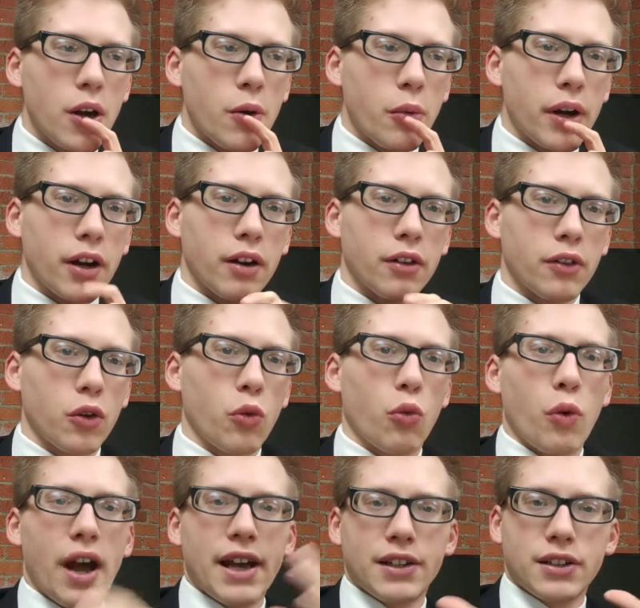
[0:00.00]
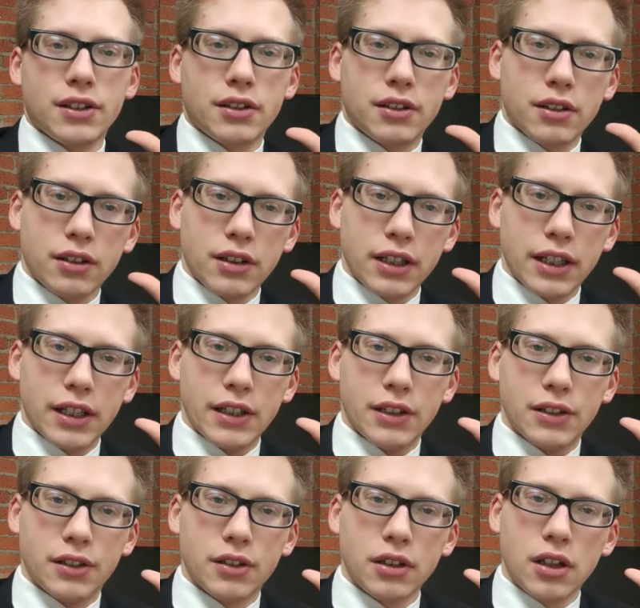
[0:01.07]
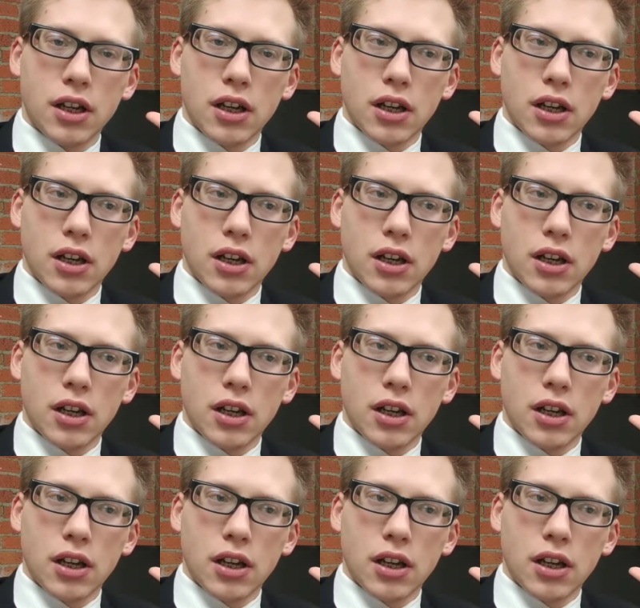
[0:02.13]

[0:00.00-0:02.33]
where the west is